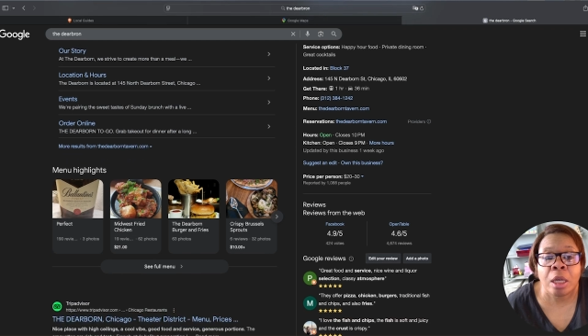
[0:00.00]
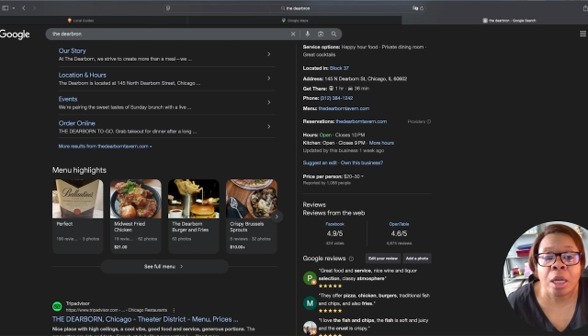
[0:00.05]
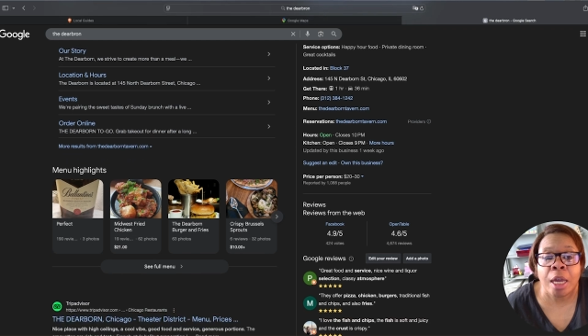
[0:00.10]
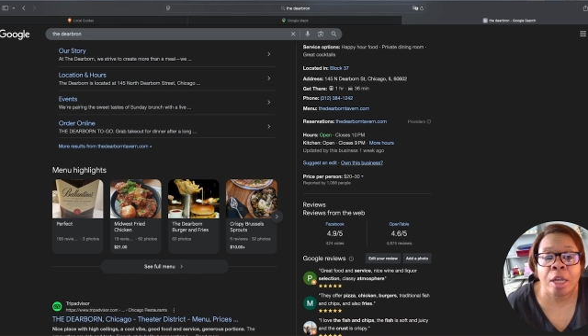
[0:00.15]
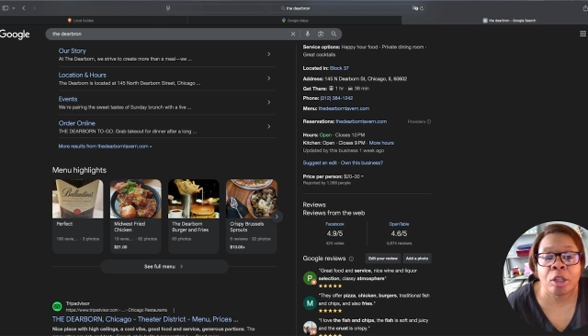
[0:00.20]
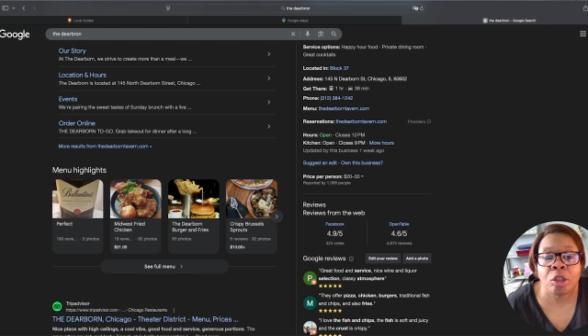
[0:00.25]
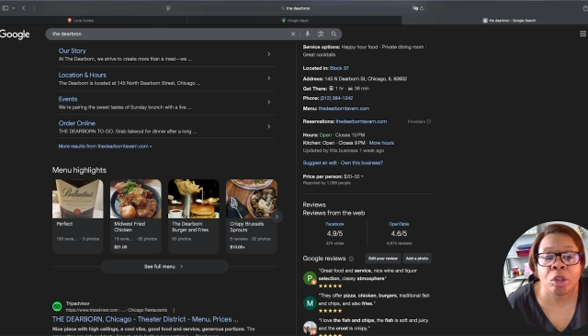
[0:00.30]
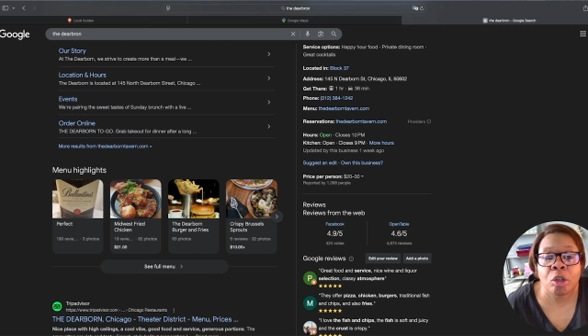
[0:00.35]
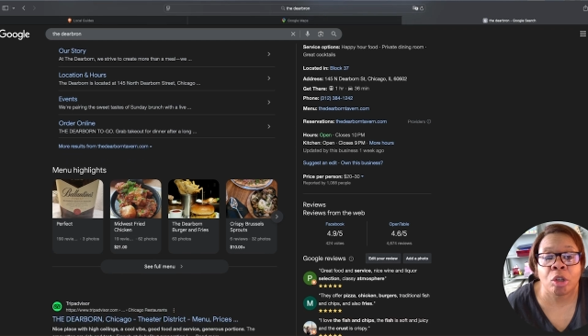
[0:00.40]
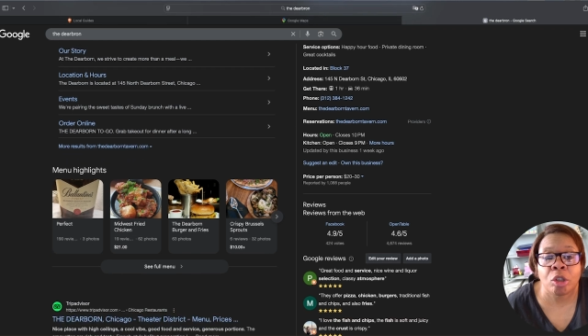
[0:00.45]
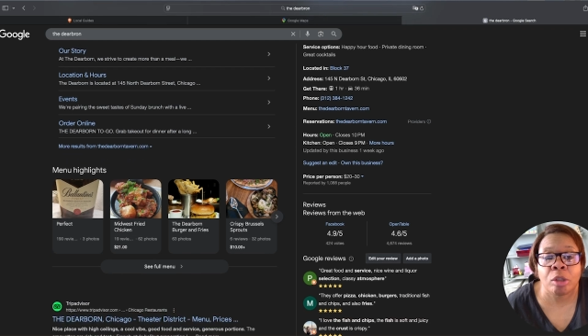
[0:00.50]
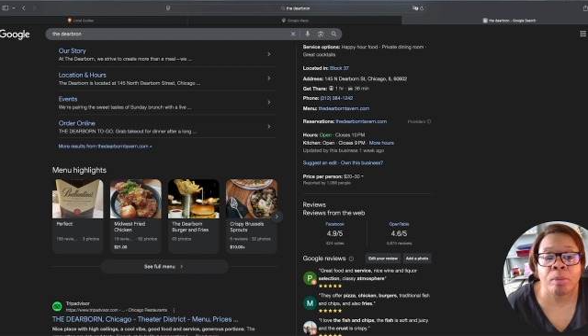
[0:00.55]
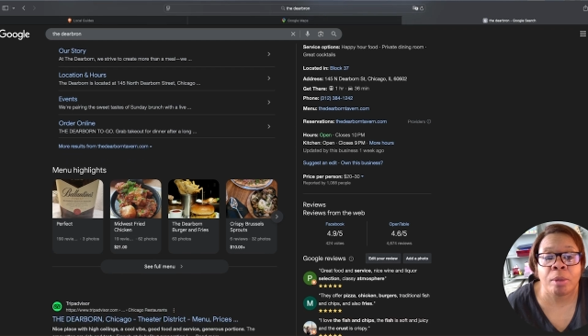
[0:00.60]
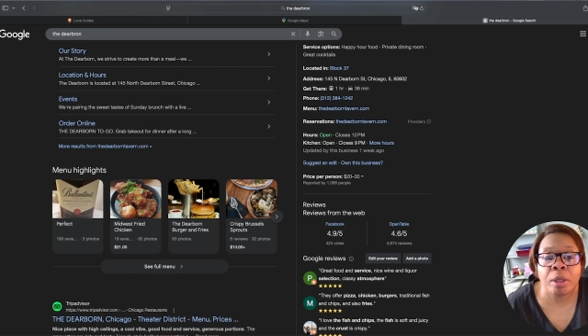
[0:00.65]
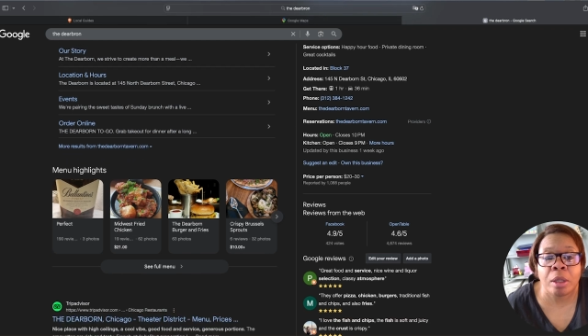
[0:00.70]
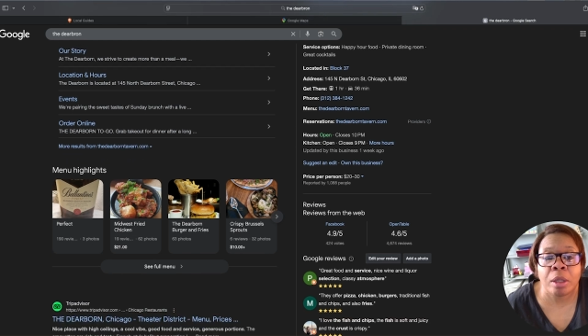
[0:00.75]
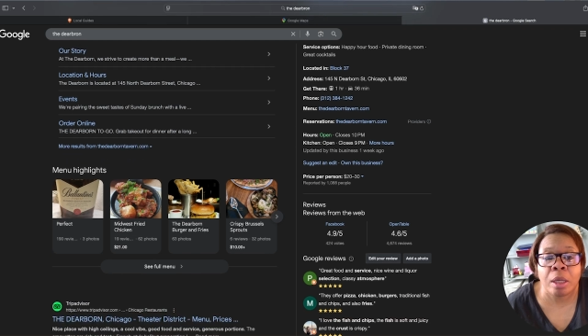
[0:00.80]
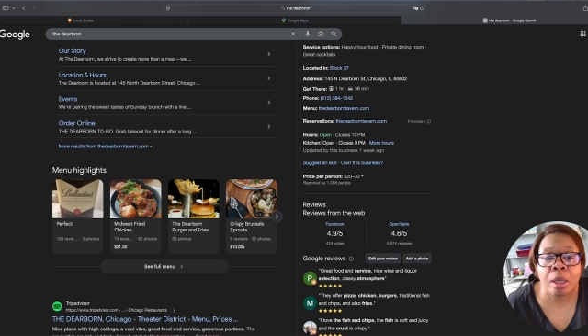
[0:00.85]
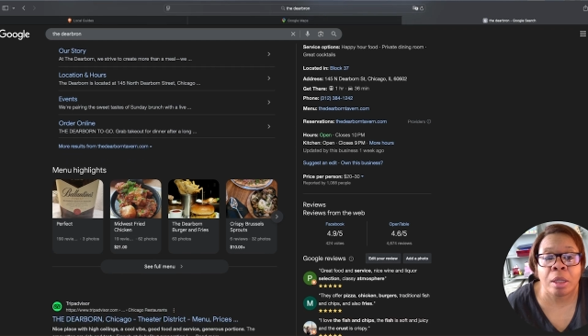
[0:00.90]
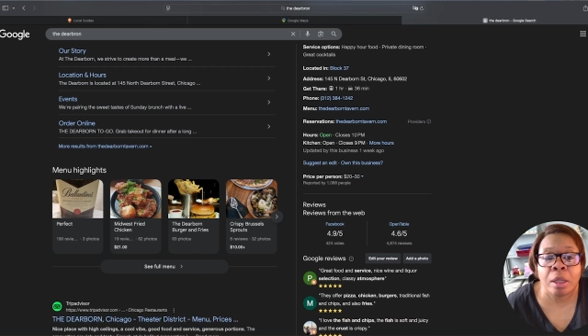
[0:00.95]
It shows me
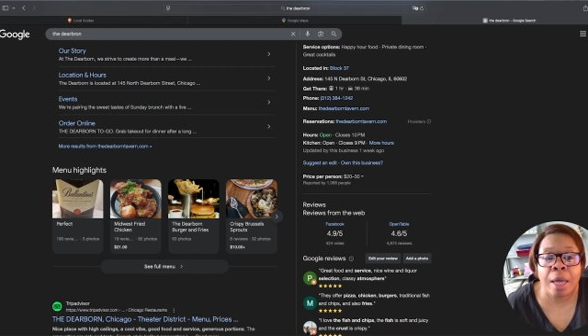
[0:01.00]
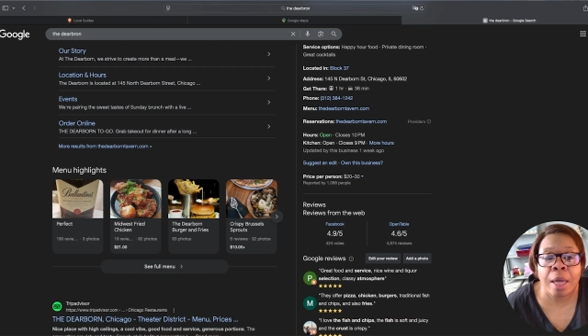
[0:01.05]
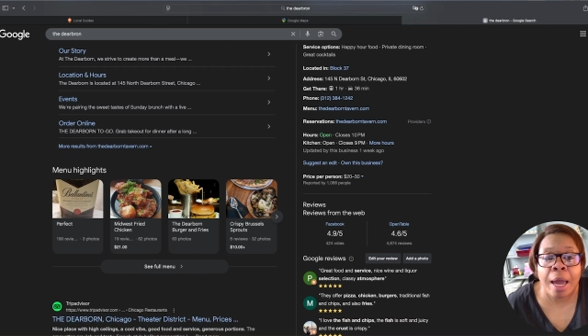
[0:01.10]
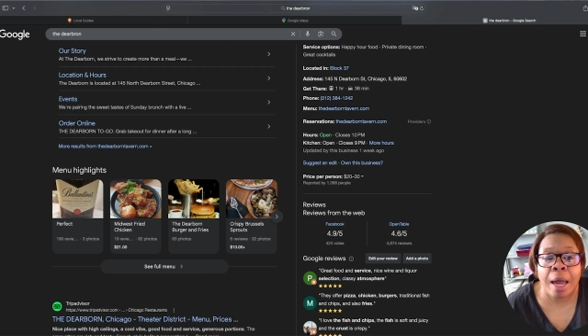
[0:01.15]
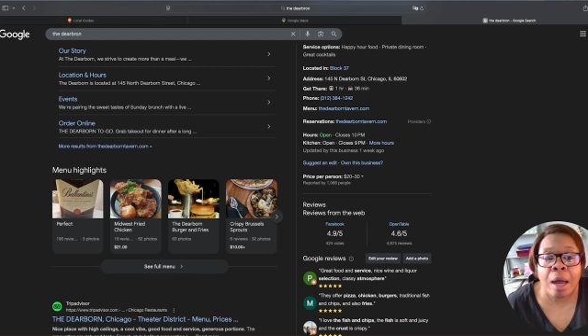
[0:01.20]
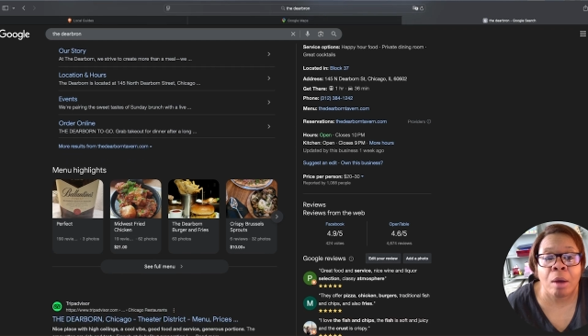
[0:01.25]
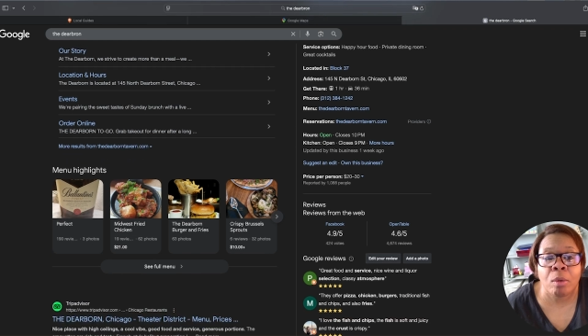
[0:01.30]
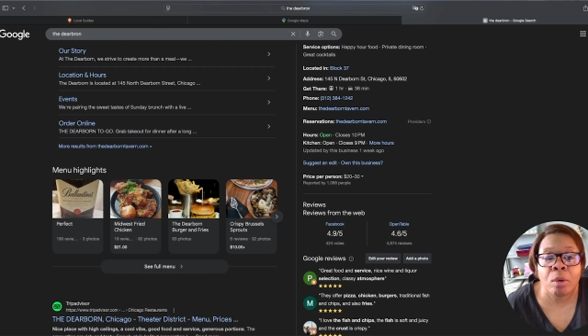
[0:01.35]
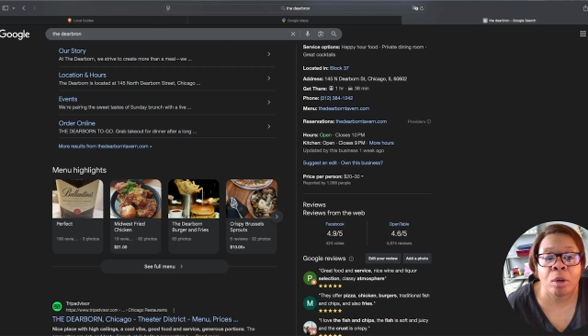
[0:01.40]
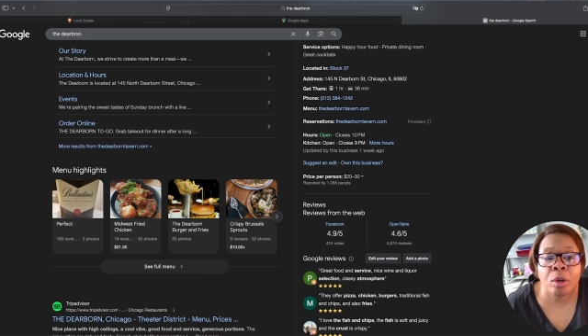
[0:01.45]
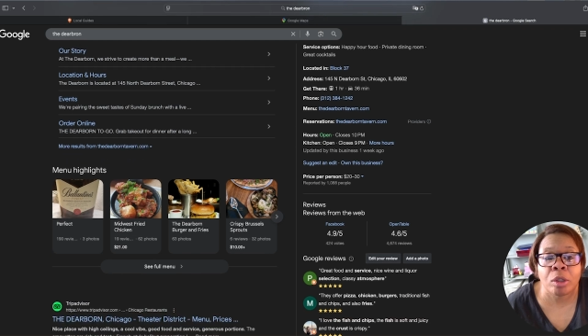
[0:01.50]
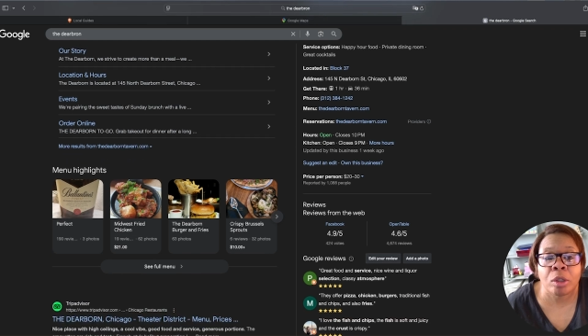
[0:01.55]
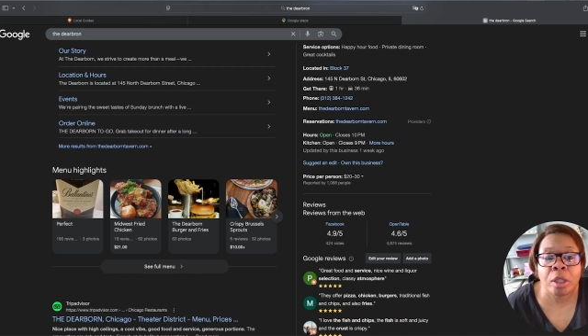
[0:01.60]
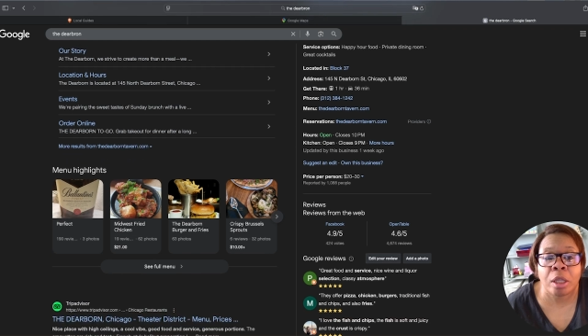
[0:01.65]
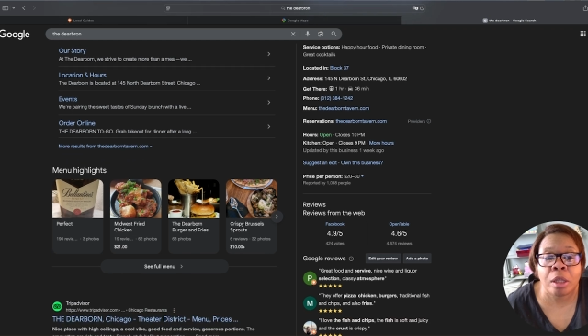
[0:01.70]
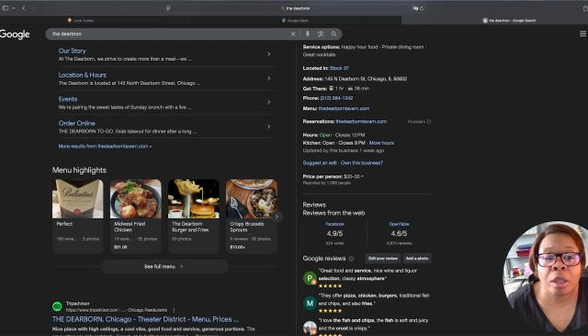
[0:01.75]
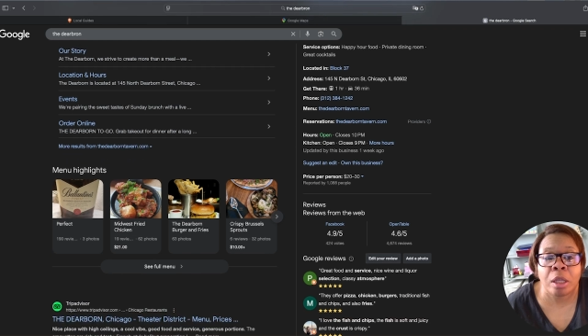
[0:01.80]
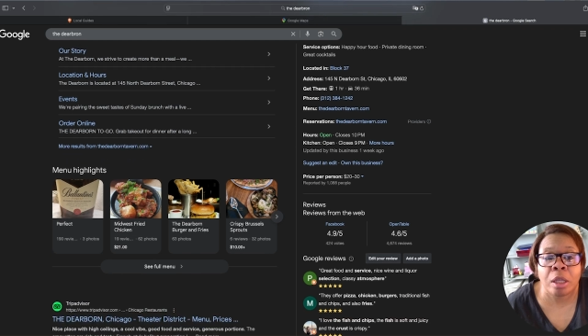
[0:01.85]
the hours that